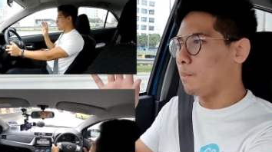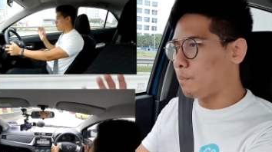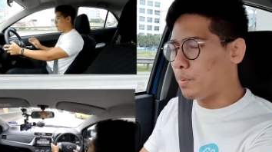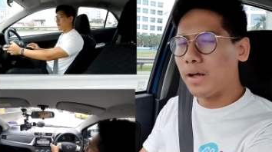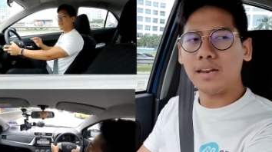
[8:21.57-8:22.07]

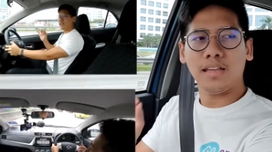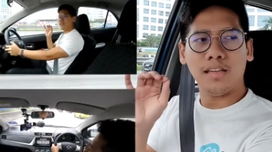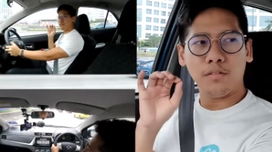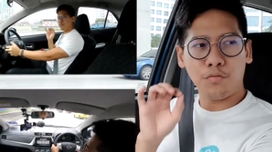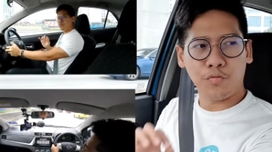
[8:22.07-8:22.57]
but
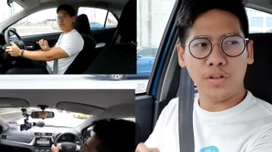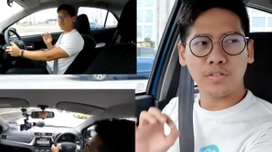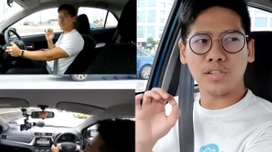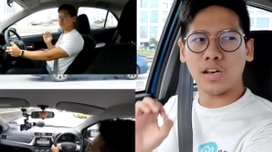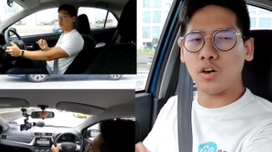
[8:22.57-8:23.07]
it
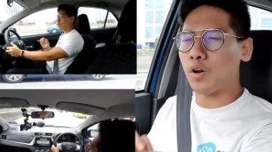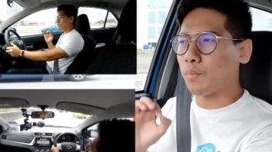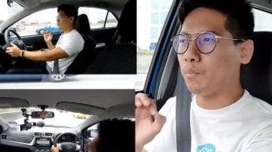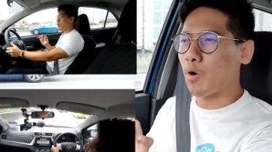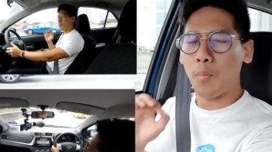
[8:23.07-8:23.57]
feels a lot
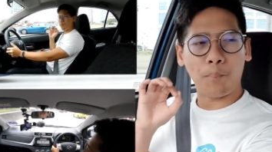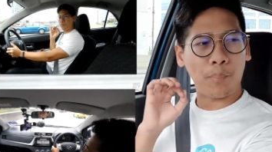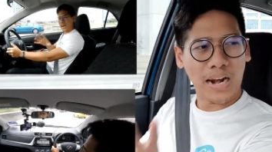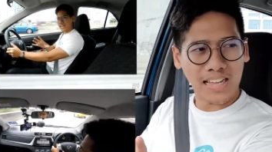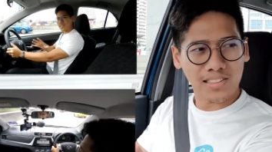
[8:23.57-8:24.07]
more
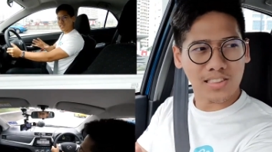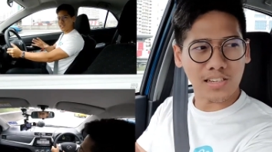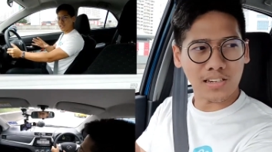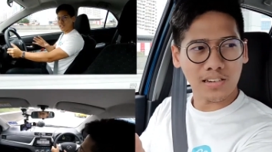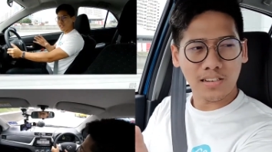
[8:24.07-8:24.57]

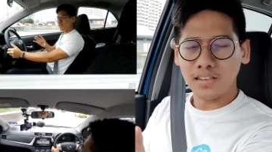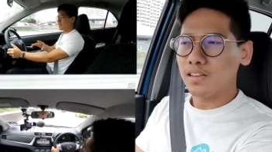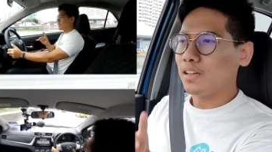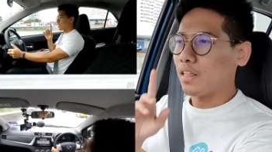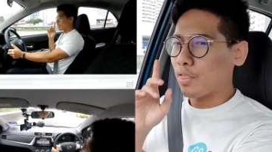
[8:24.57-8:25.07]
planted
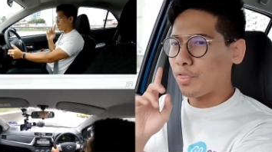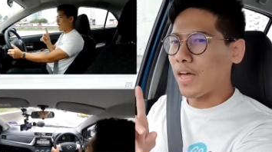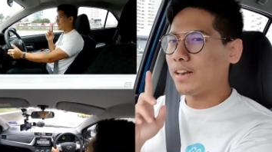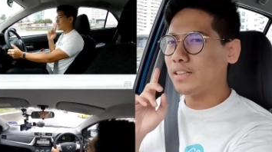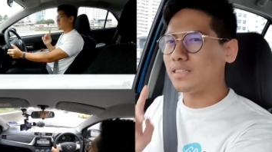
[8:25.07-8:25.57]

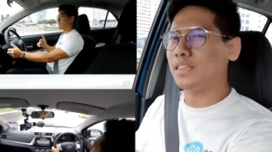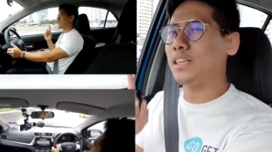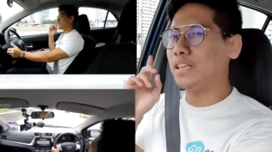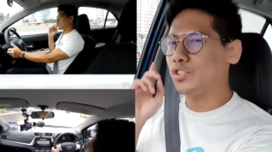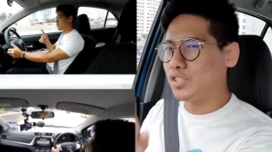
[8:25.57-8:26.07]
than
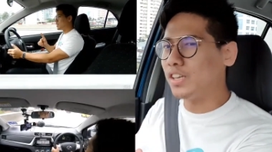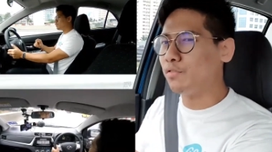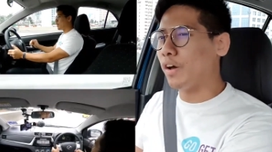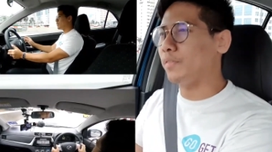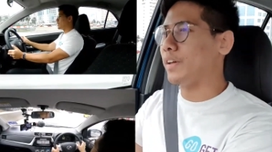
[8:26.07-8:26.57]
the G
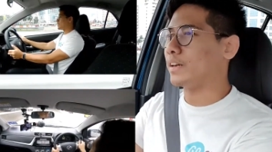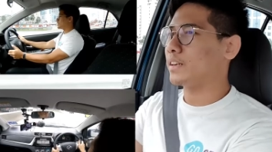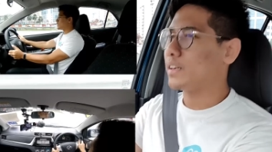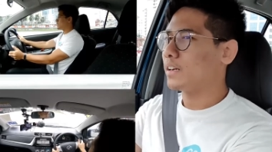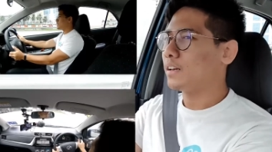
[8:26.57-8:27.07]
variant.
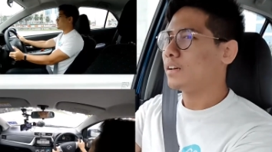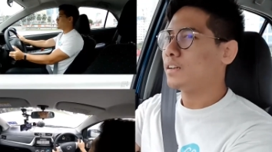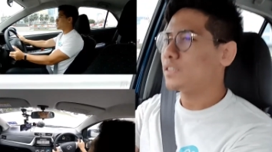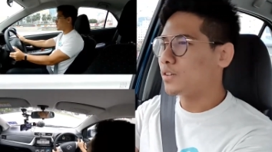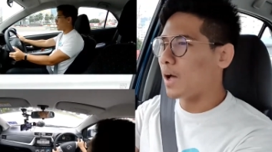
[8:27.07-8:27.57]

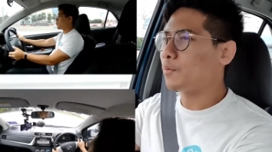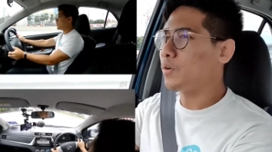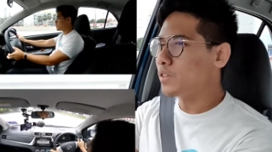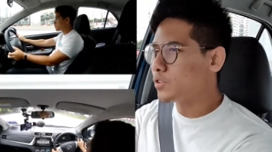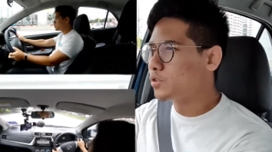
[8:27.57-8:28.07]
So I'm
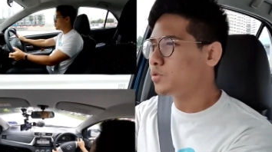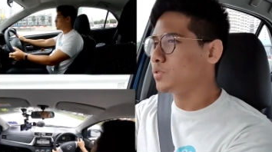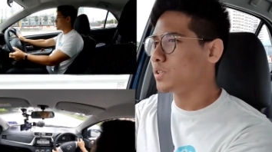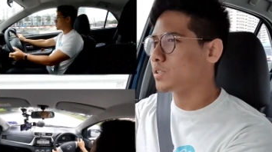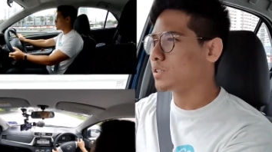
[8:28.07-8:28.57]
going to
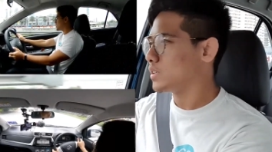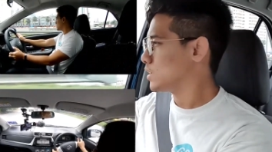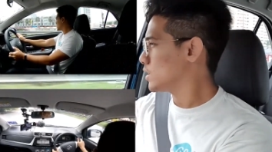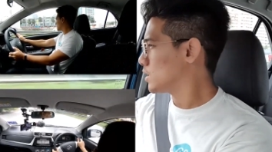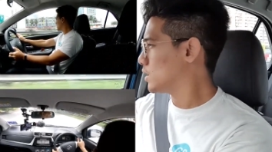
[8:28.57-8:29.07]
just
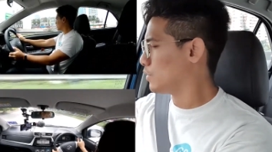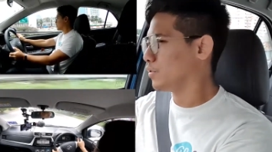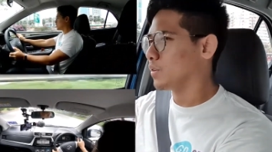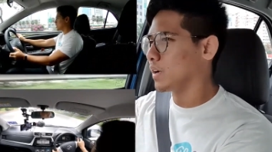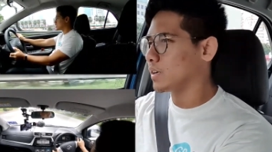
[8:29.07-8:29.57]
give you
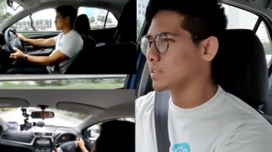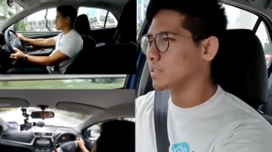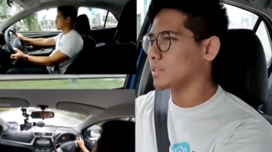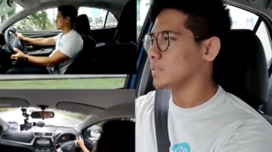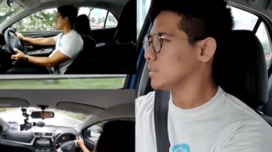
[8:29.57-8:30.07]
guys
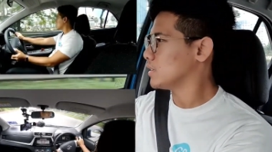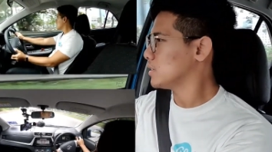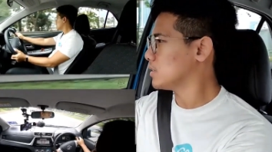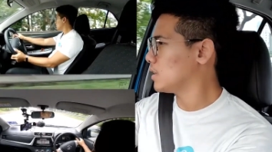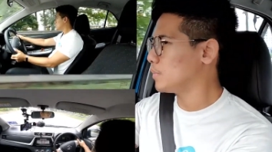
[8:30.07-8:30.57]
a
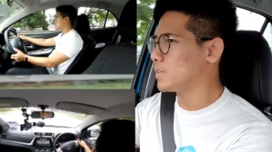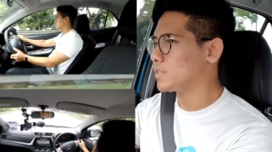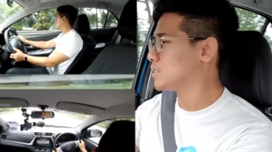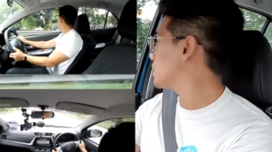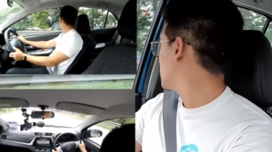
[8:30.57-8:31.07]

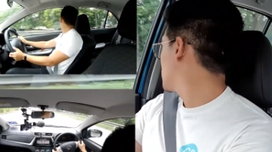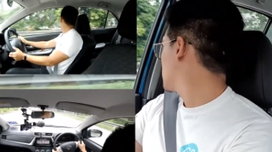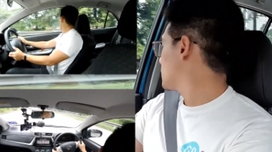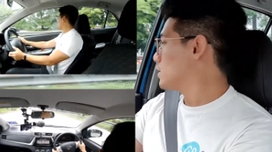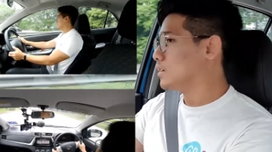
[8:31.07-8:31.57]
see.
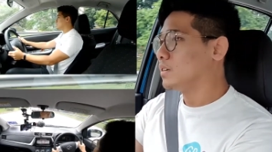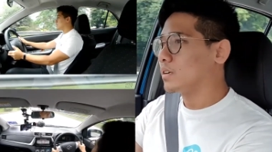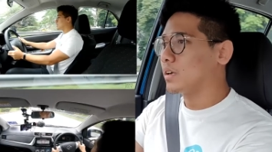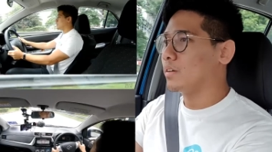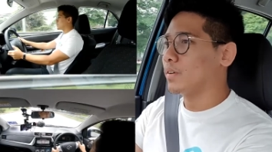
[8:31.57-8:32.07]

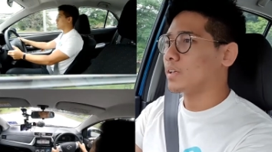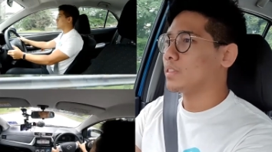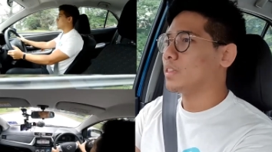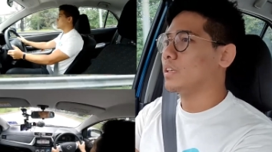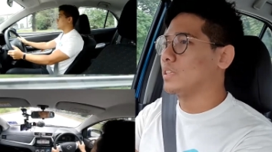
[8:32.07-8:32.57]
Okay, if I can
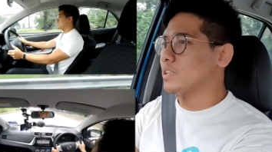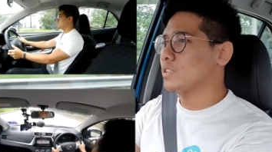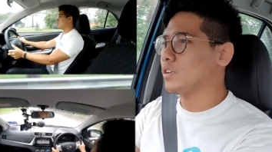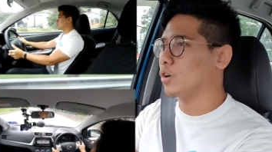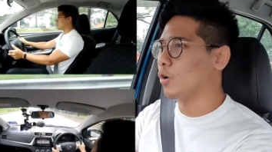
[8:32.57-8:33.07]
take this
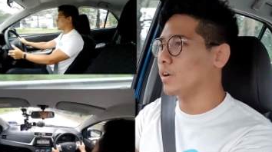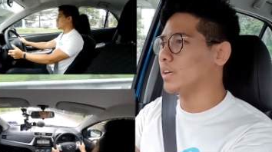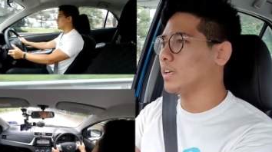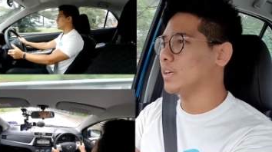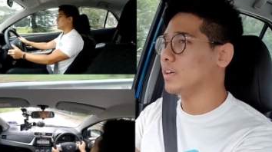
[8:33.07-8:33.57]
corner
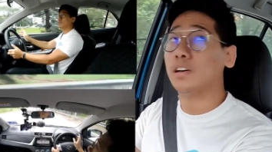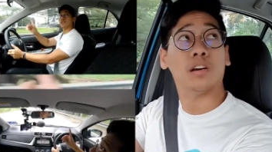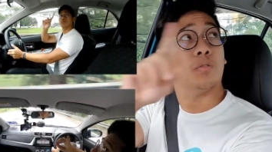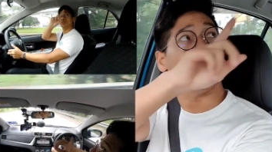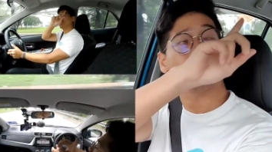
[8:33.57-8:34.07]
here,
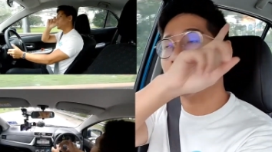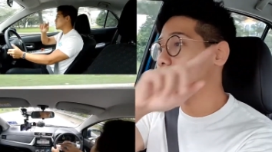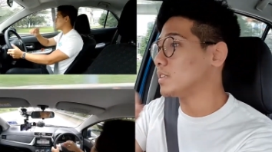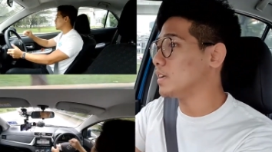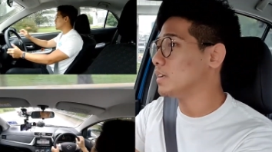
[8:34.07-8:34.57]
watch
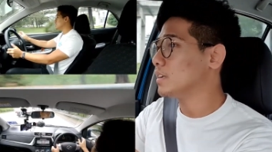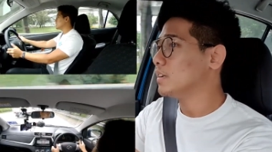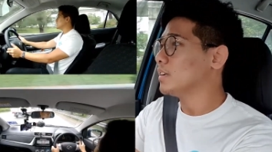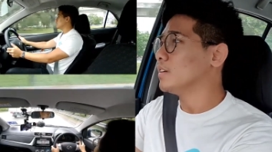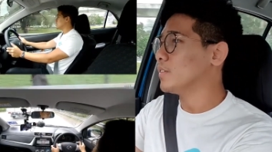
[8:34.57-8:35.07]
this, yeah?
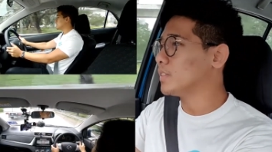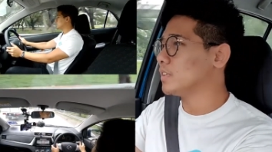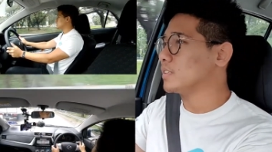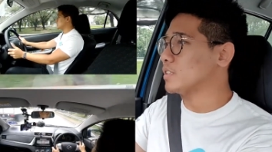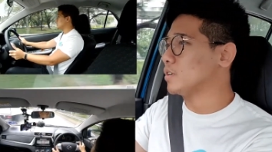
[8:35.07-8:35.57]
If I take
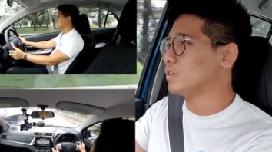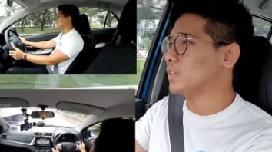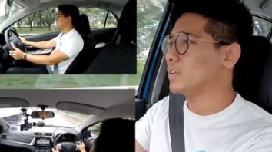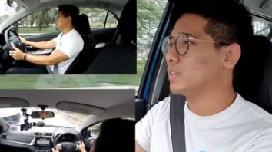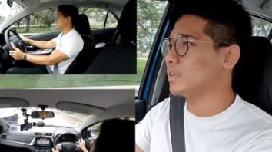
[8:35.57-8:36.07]
this corner
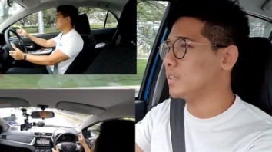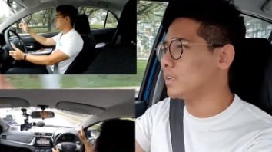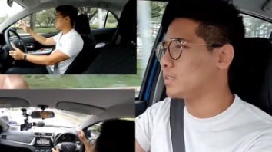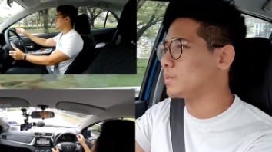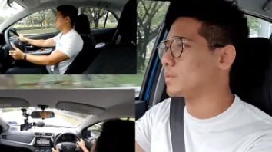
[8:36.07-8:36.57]
here,
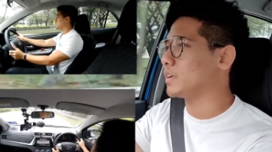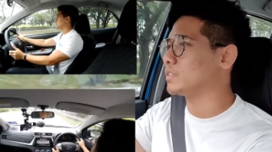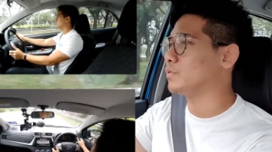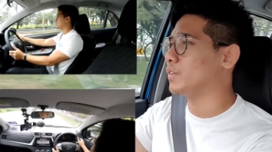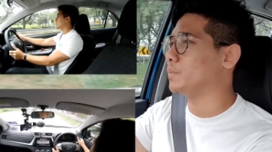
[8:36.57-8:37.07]
there's some cars
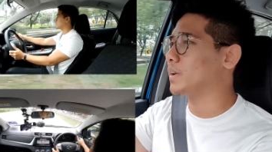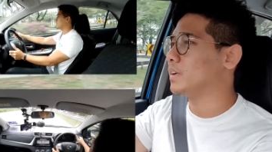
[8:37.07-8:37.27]
in front, but